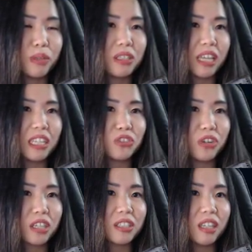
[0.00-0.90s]
Besides
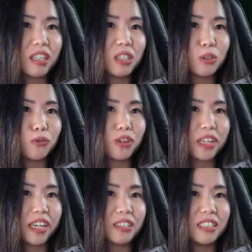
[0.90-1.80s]
rocks, nothing so far
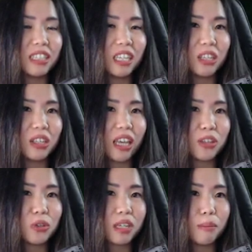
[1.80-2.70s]
yet. Seeing
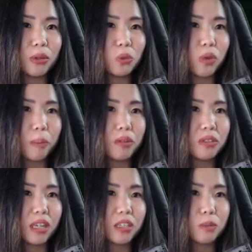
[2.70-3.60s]
as you can build
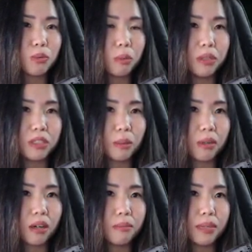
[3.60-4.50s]
weapons, there is probably
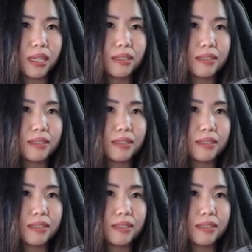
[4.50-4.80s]
some combat.